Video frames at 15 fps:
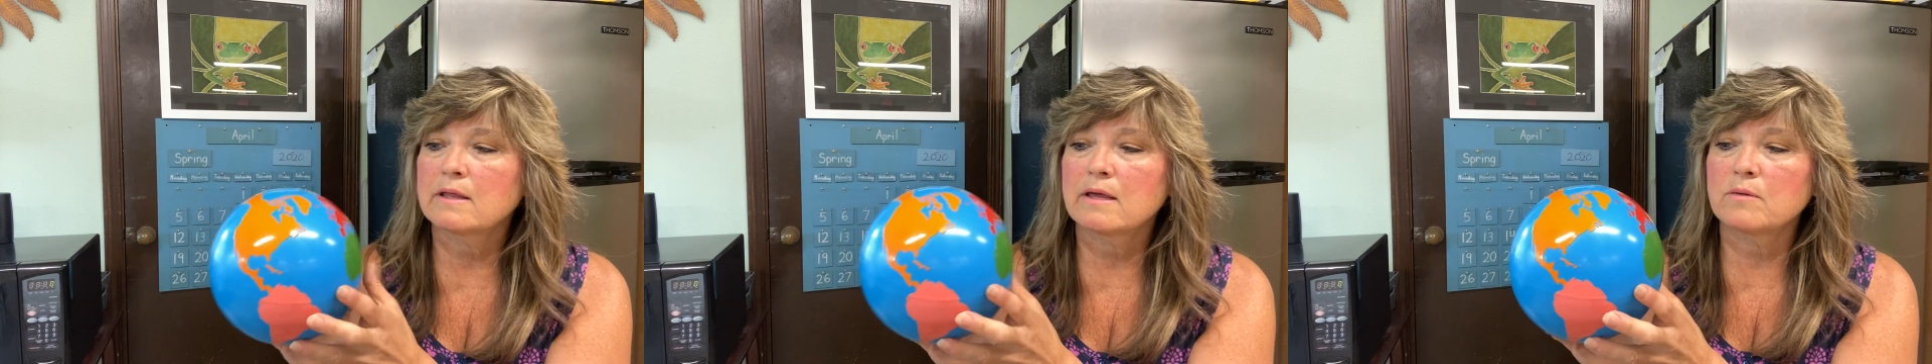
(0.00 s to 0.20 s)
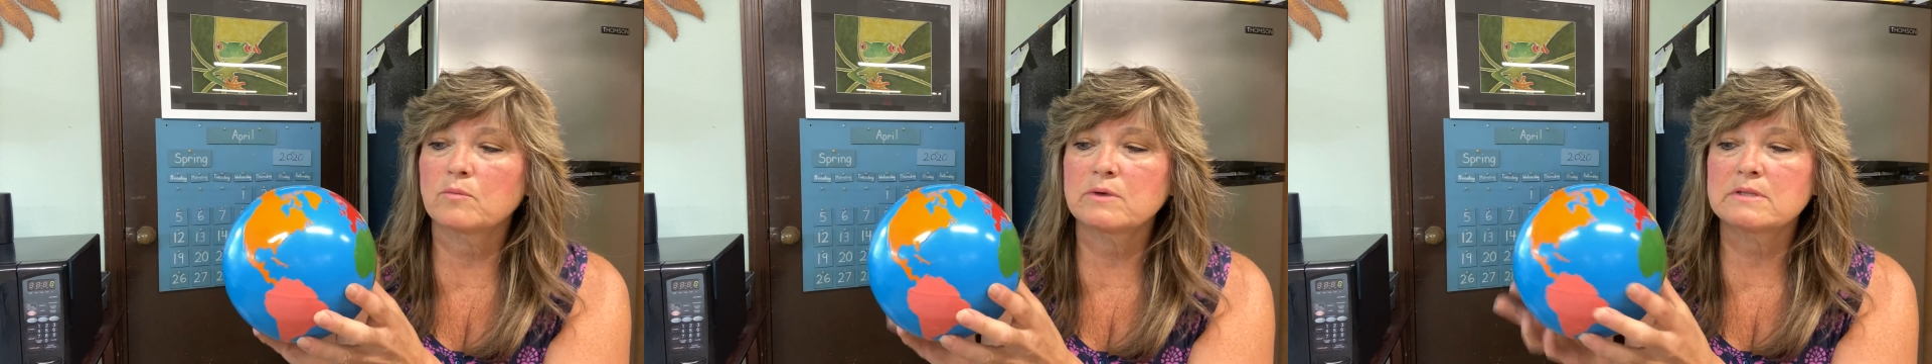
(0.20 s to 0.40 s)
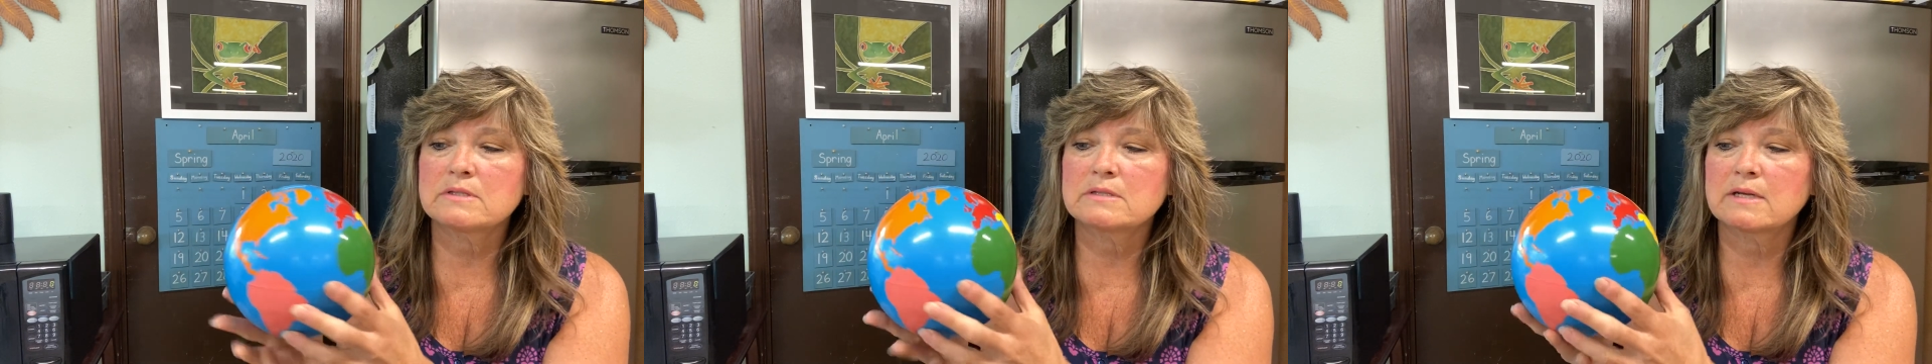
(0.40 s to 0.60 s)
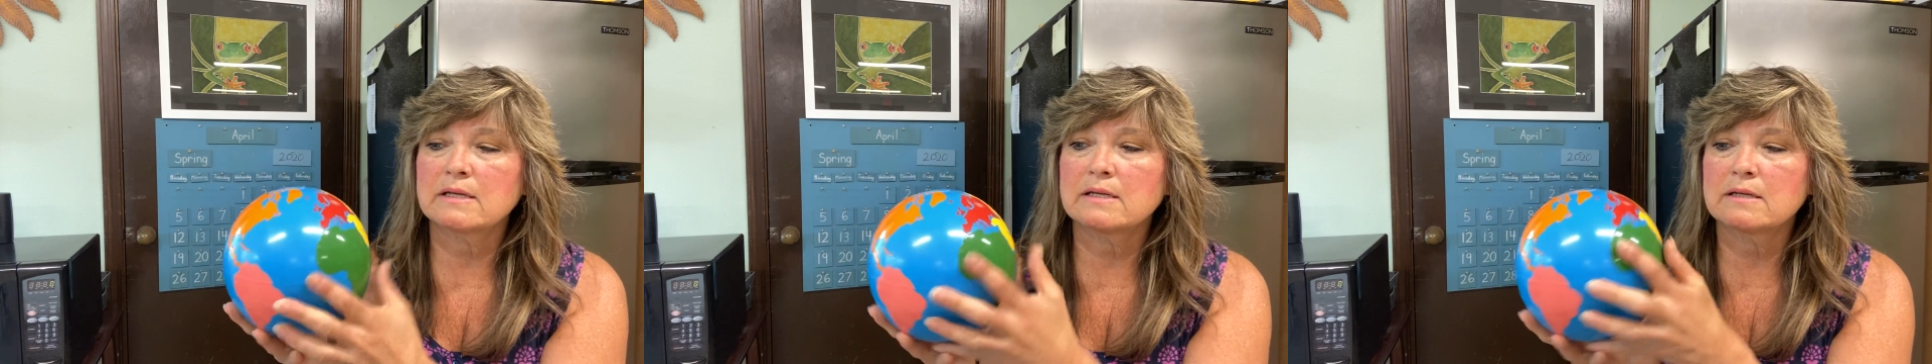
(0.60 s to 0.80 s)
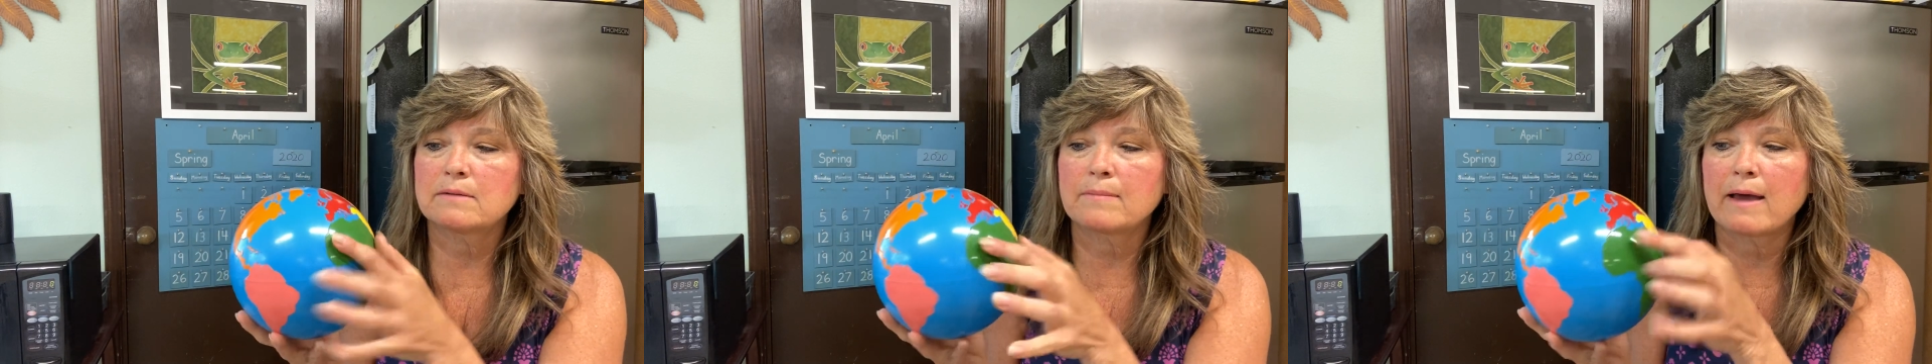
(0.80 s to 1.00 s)
and we
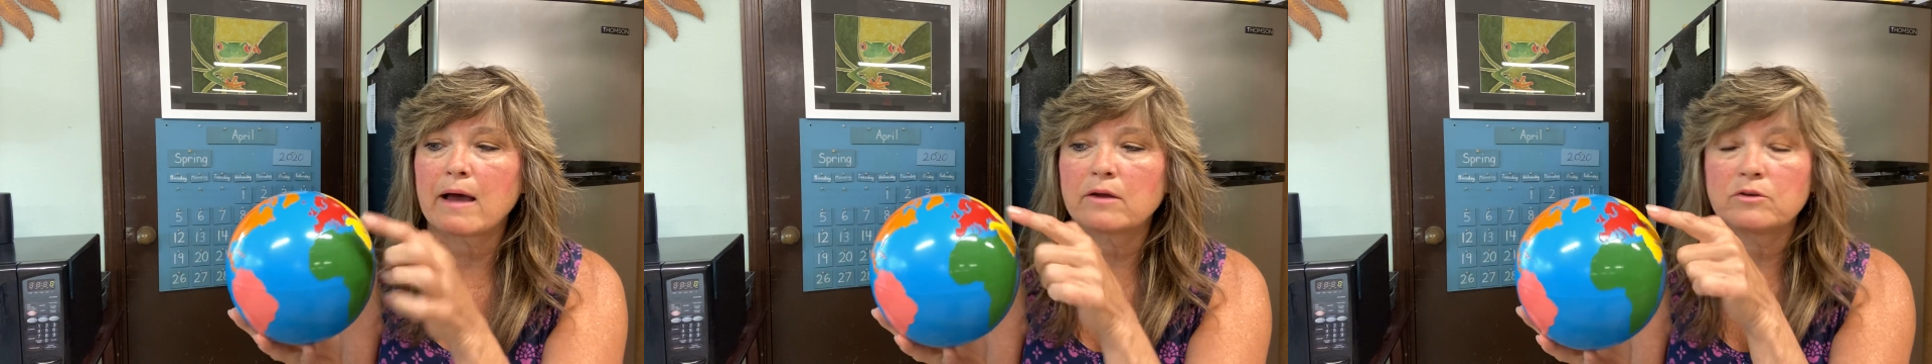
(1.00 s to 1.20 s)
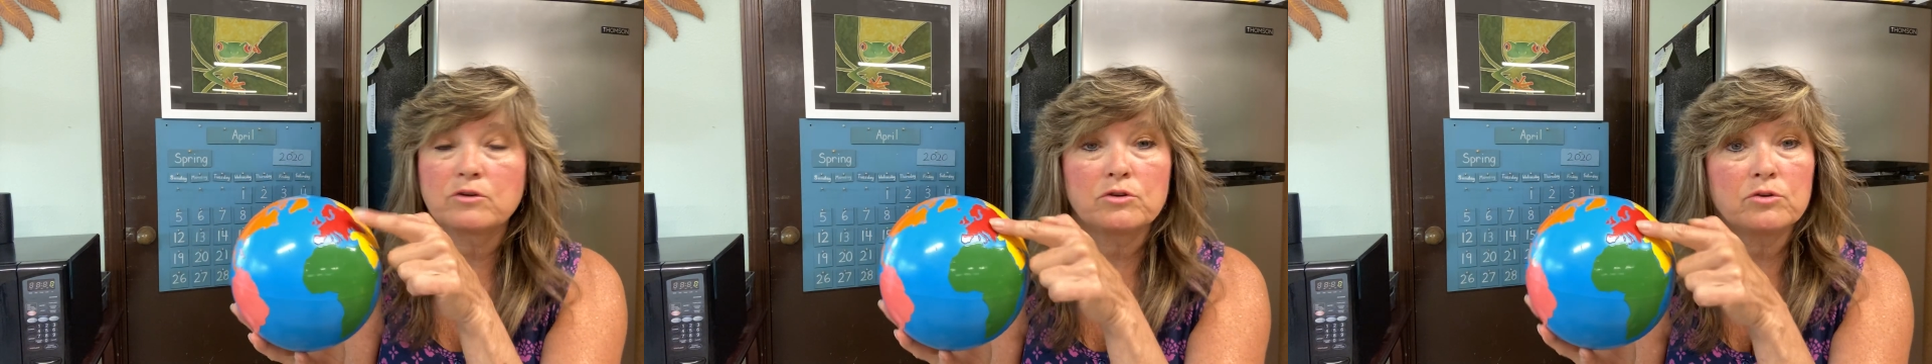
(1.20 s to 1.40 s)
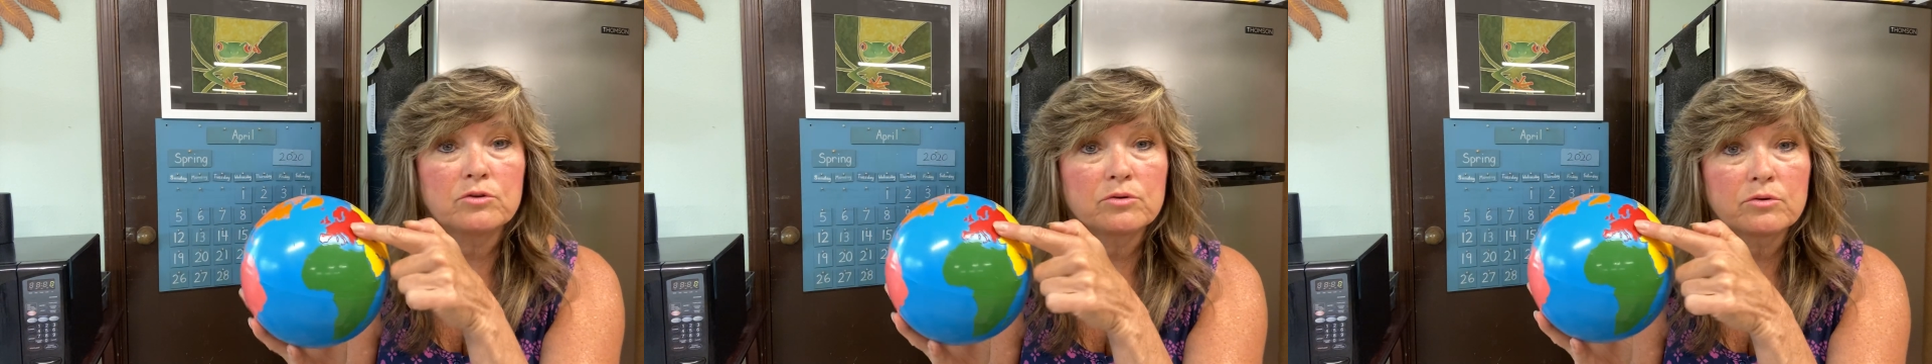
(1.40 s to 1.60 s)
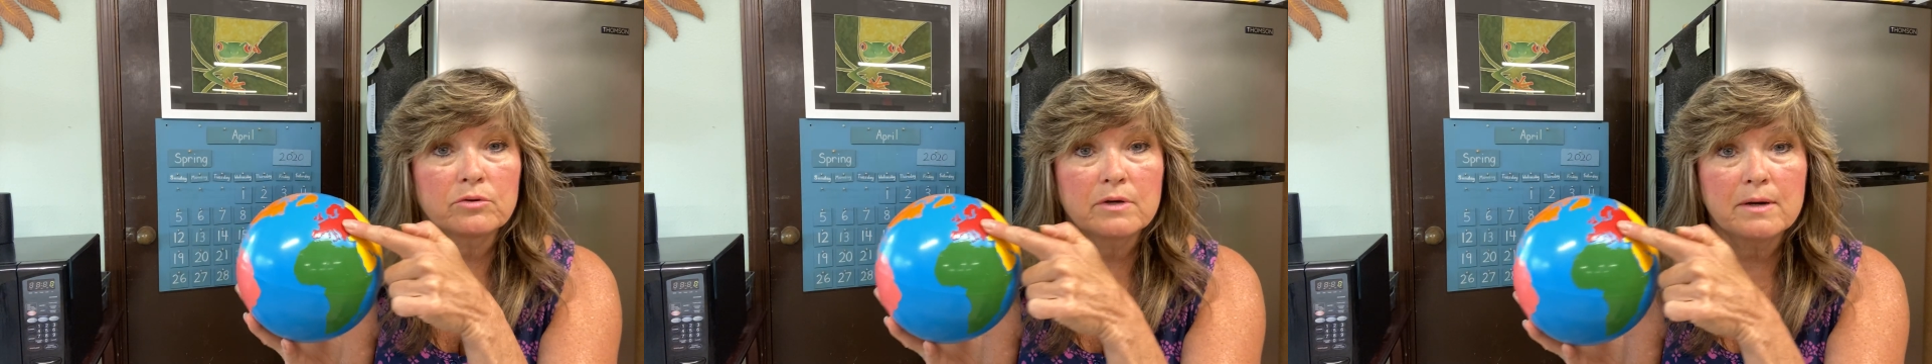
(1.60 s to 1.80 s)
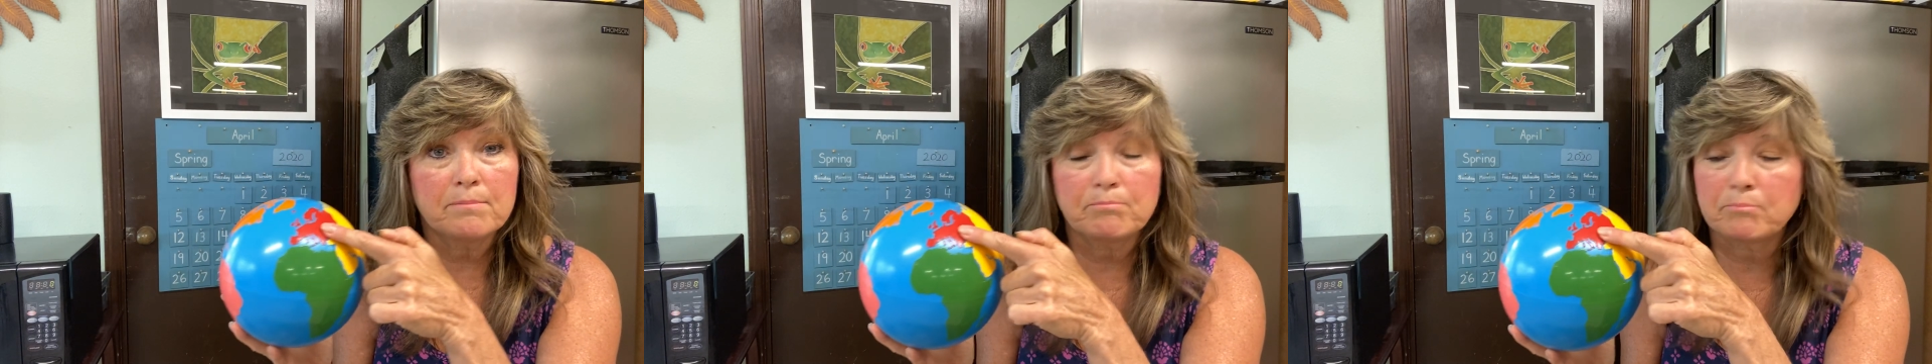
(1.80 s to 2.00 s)
studied about
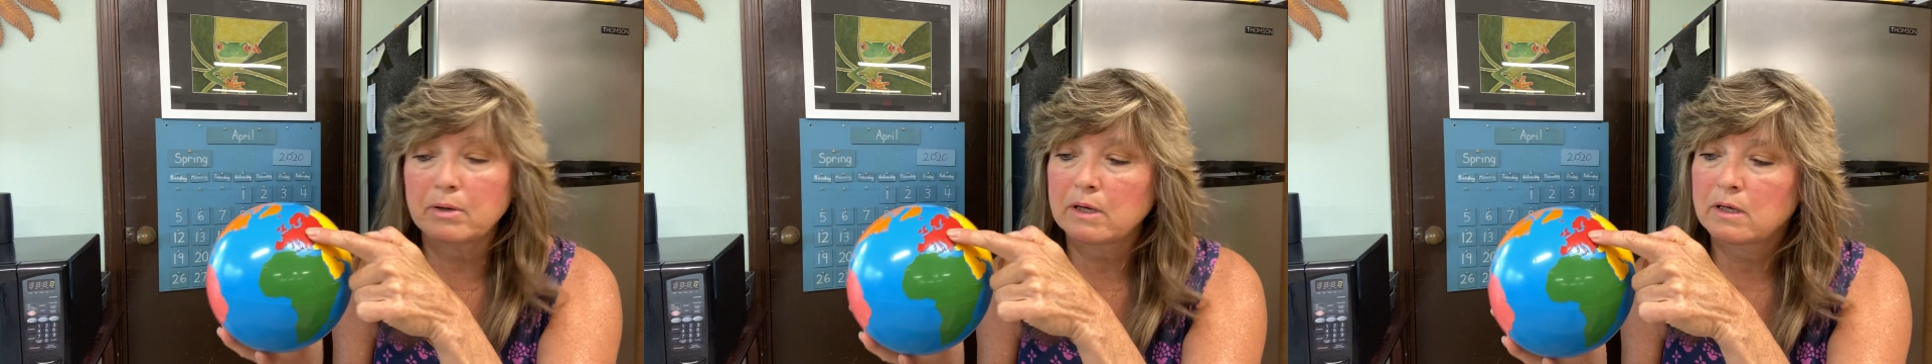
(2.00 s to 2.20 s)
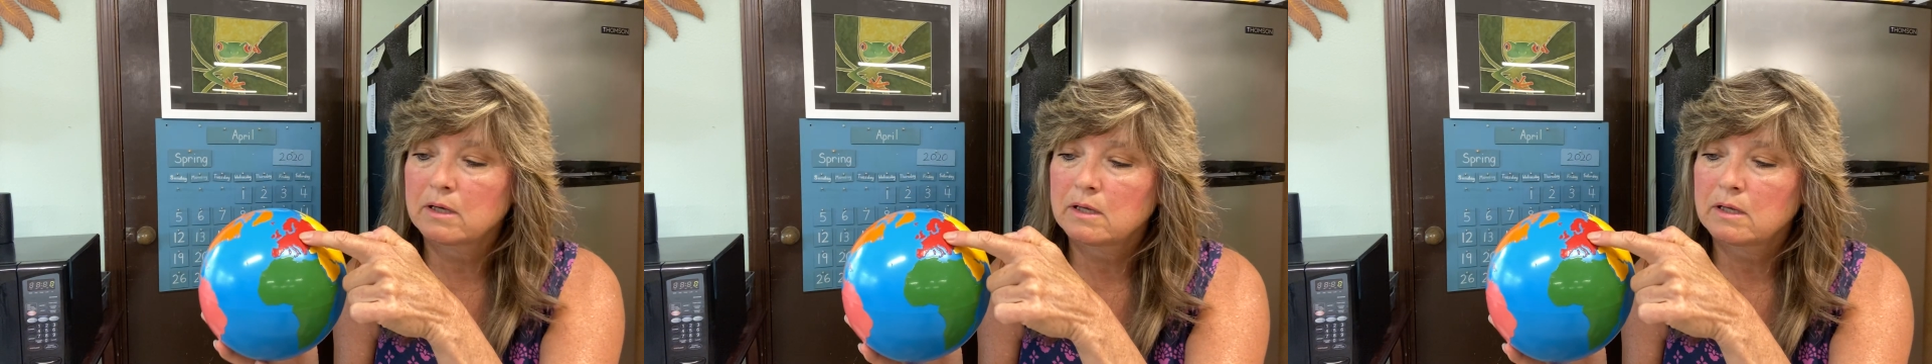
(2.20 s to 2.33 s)
Europe,